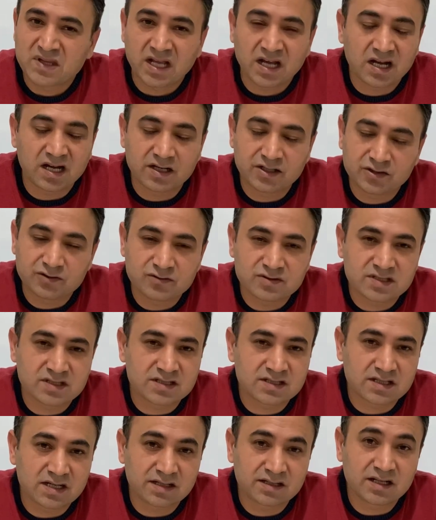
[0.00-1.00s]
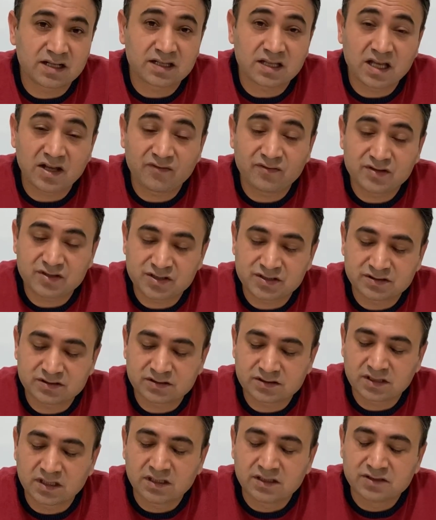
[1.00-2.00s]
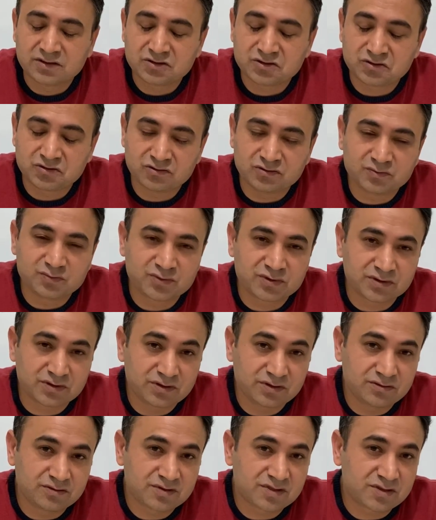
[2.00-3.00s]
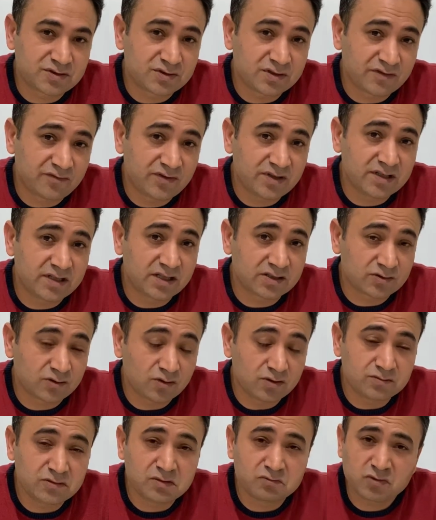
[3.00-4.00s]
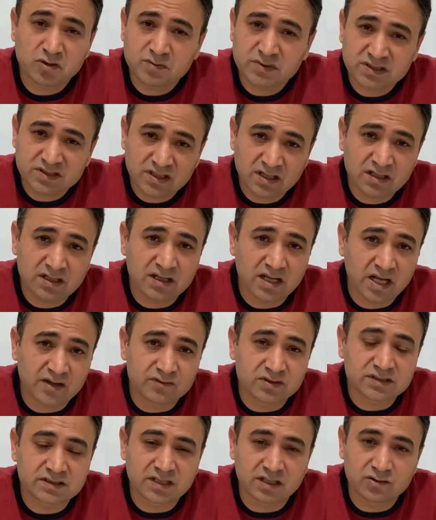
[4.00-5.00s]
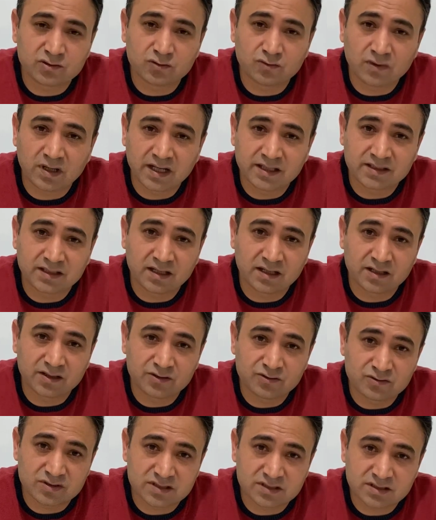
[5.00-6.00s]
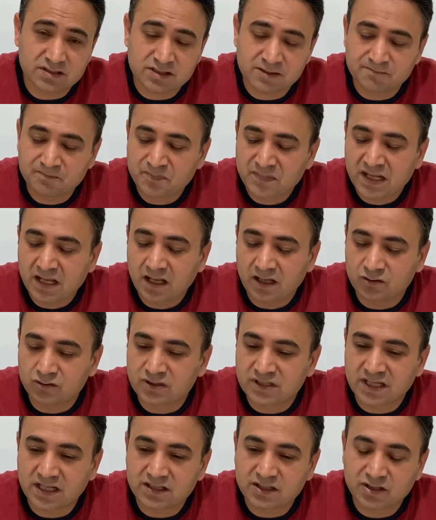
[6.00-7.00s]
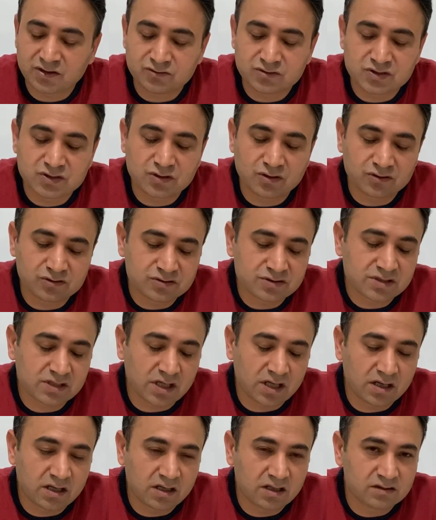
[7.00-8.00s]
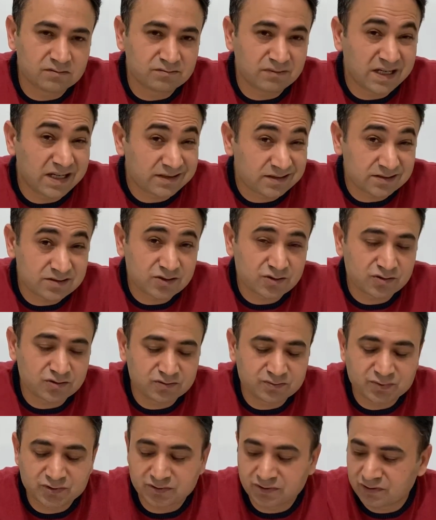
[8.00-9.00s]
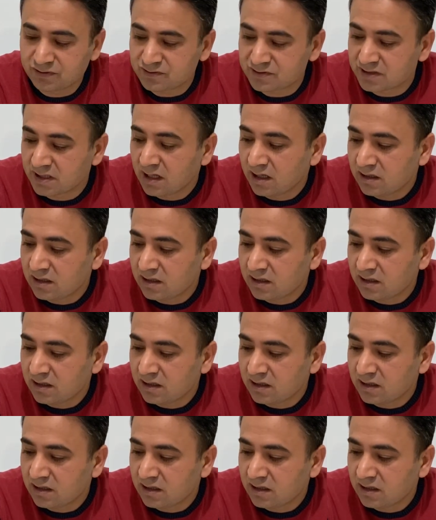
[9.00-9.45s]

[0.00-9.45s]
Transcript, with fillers: our users are not efficient to produce graphene at home. Momentarily, I will tell you why they are useless. You can't use those uh, methods to produce